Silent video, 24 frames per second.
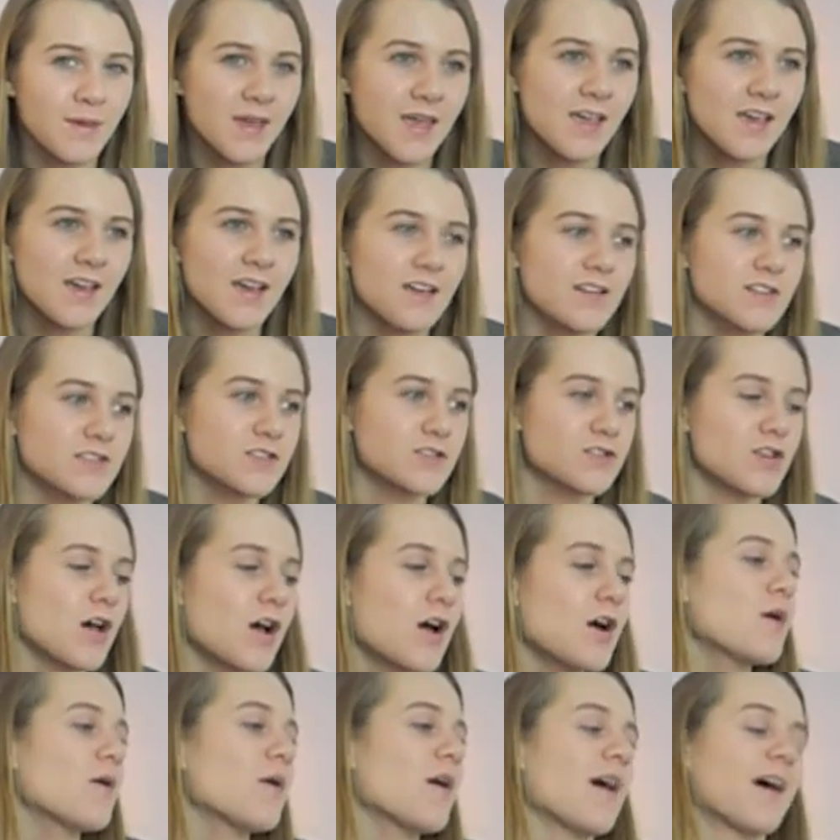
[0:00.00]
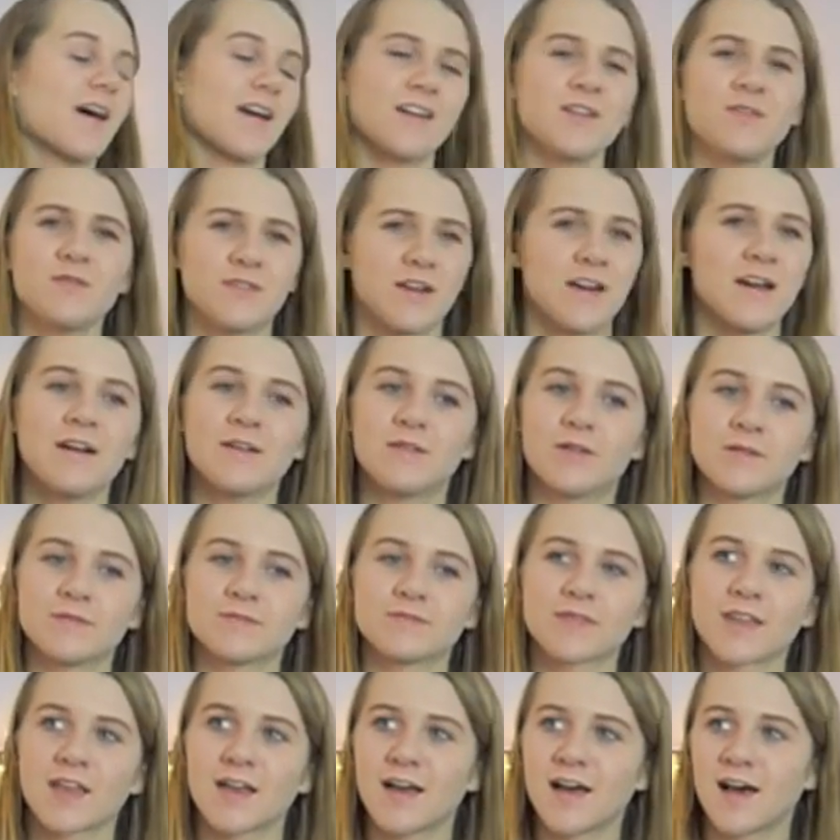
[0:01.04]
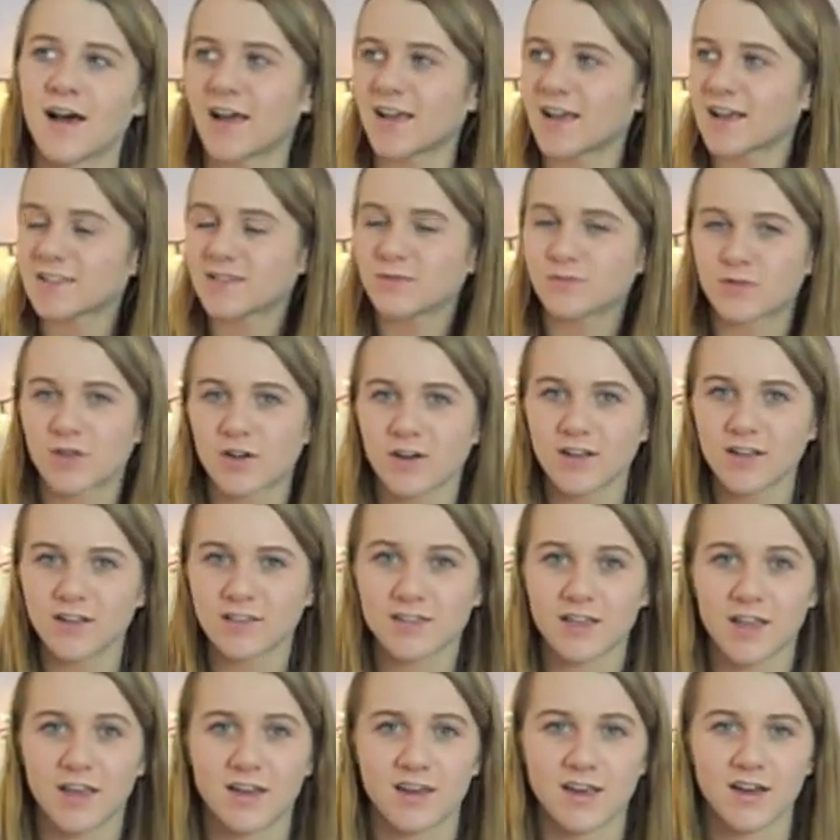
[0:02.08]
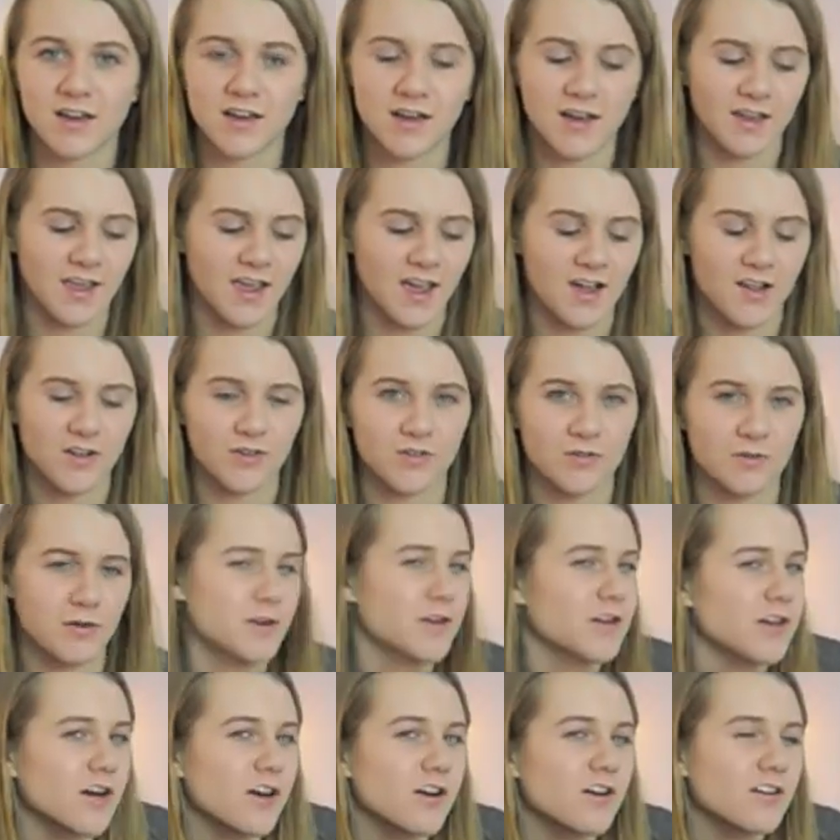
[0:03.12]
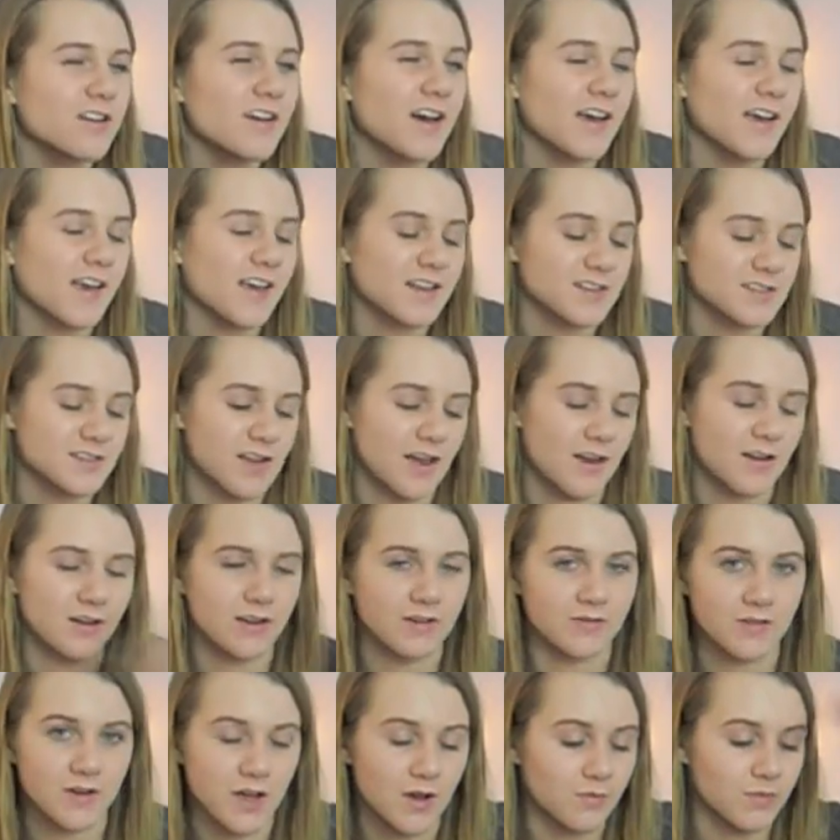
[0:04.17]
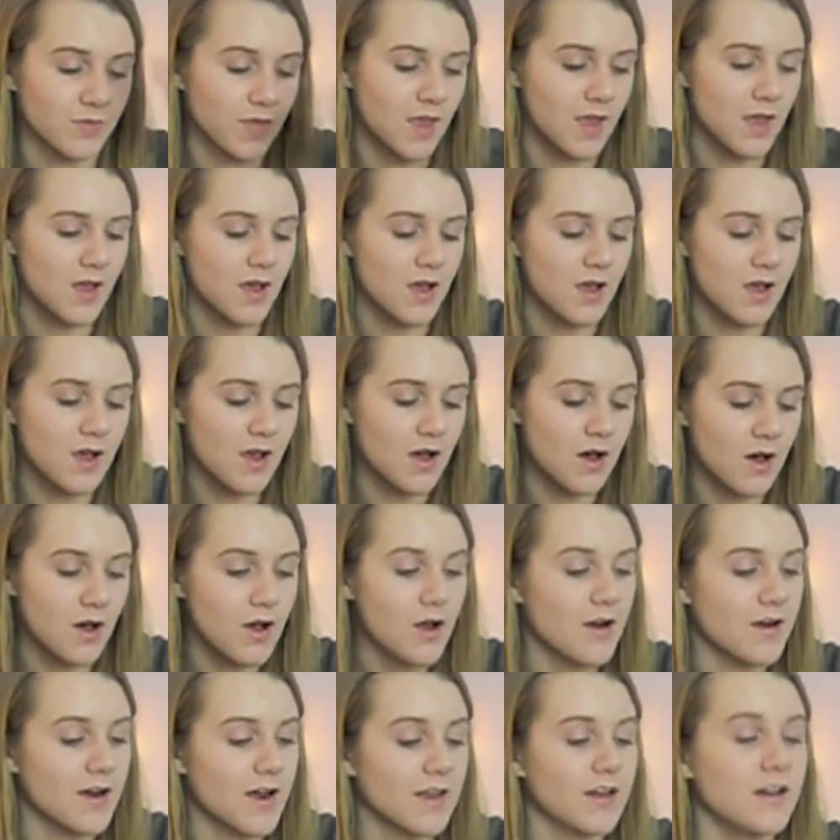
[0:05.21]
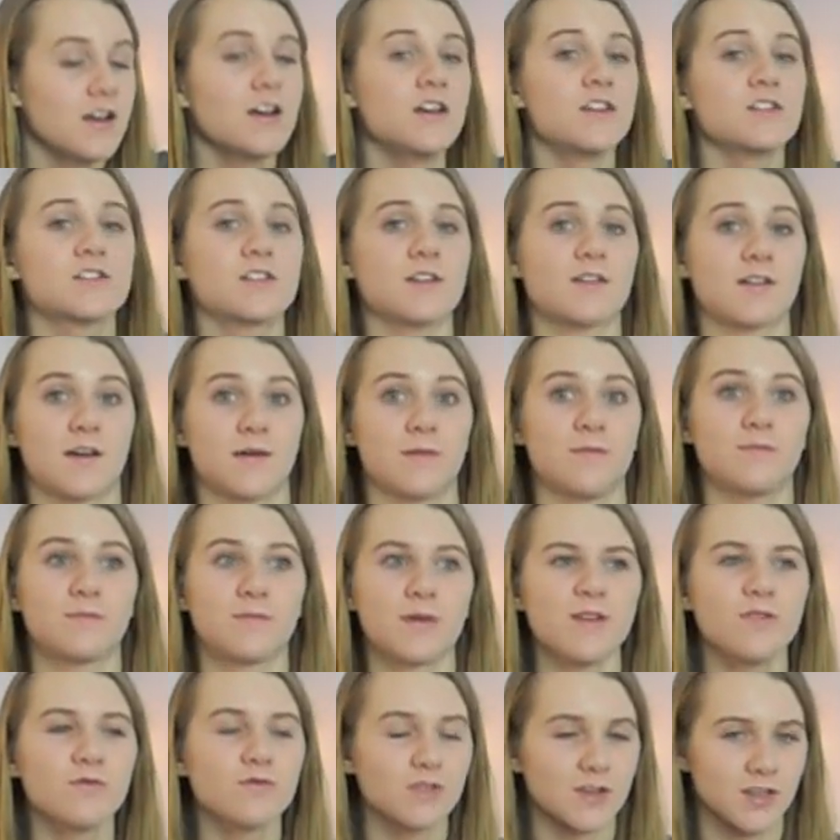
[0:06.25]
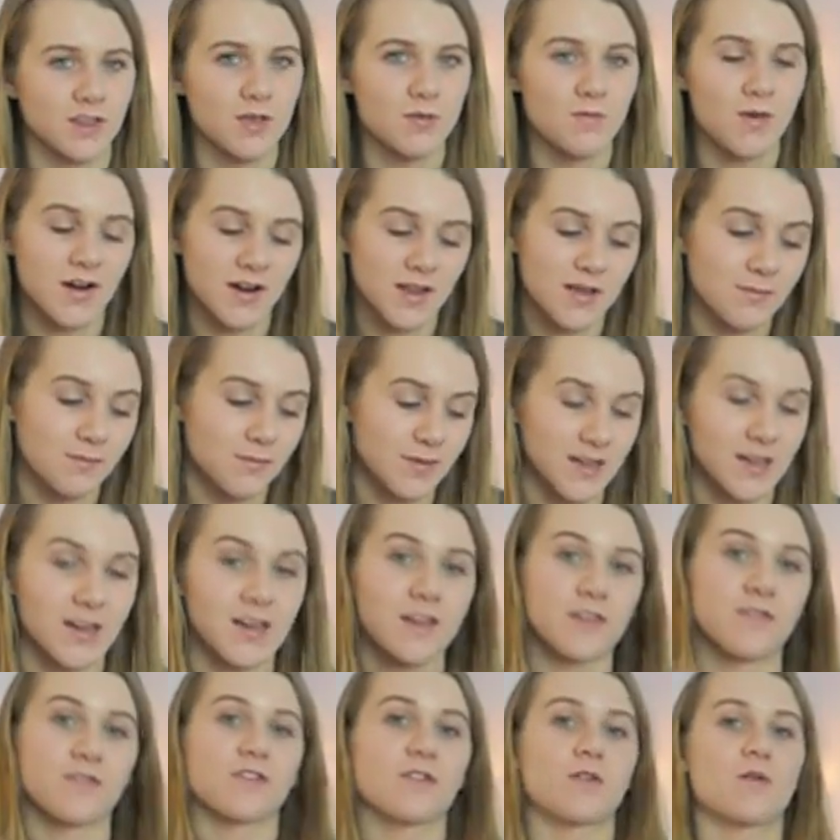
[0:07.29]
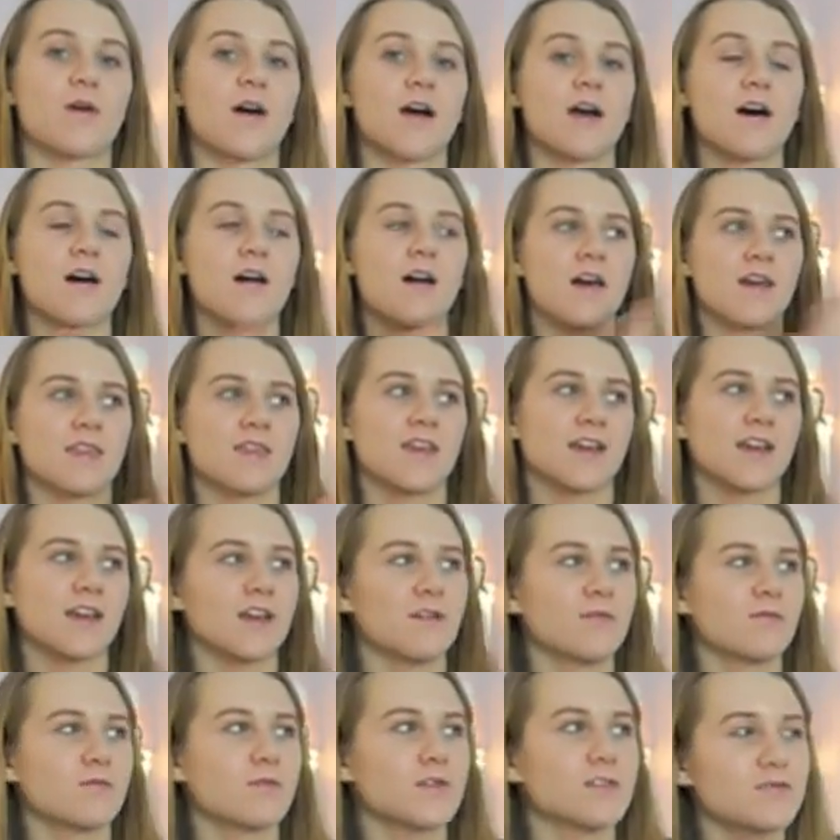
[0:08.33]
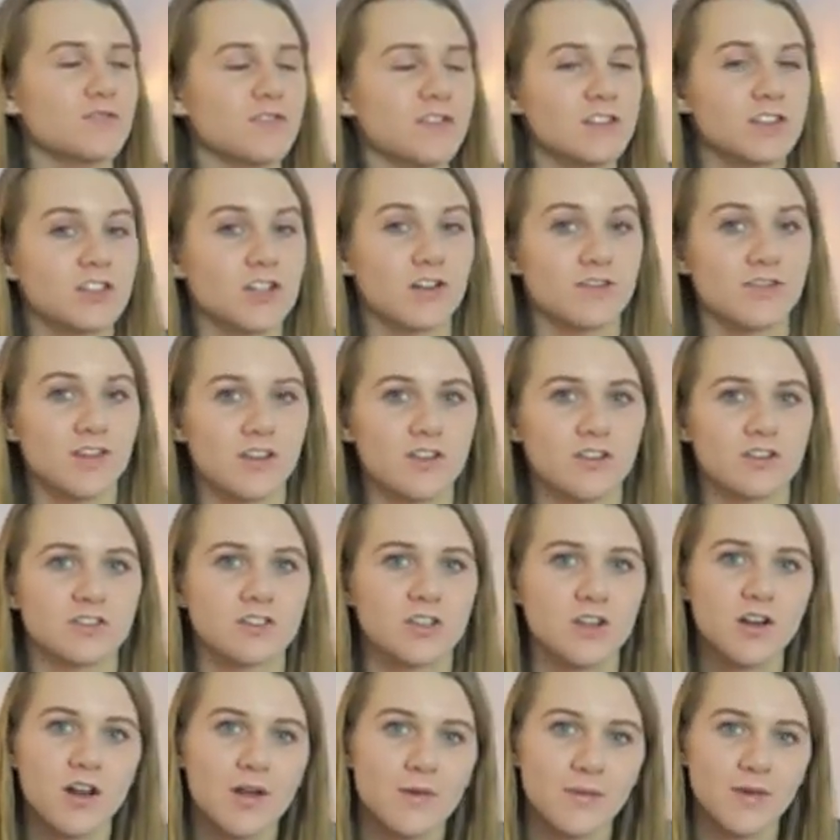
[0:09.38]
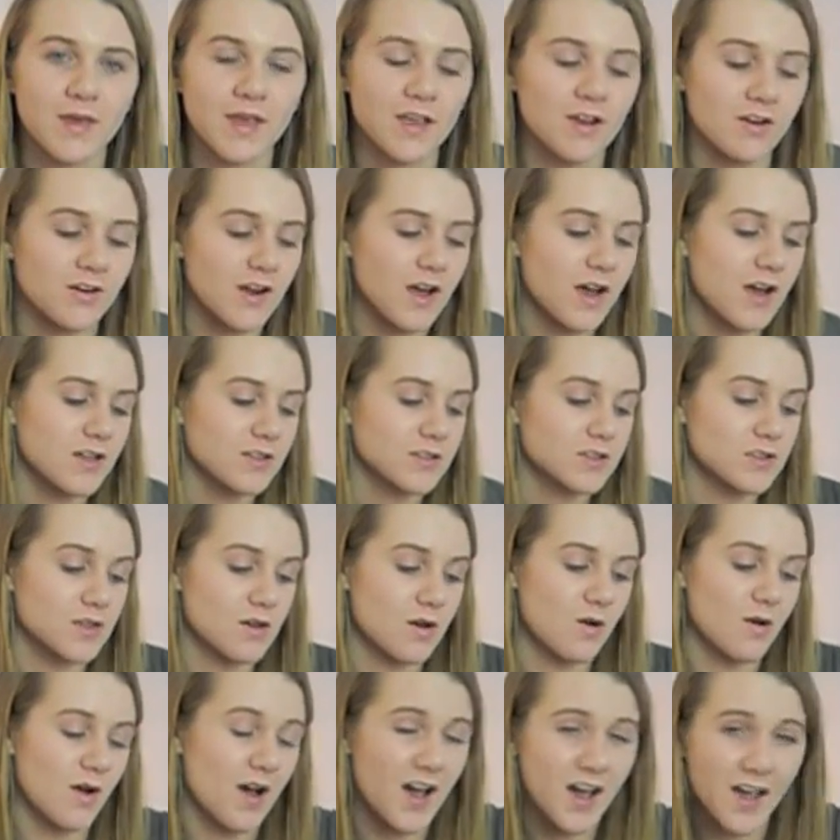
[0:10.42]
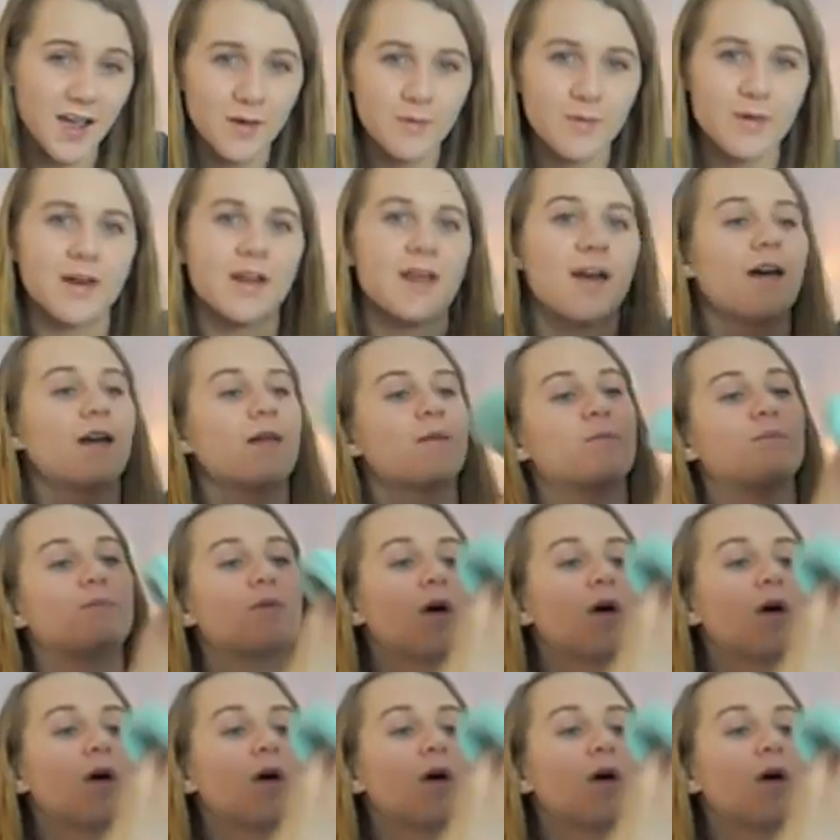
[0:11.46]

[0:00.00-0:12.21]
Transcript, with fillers: me. So, I don't know. I guess I'm turning into like a California girl, I guess. I don't even know. Alright, so I've been really wanting a beanie for a while, and like I wasn't really sure if they looked good on me or not, so I went ahead and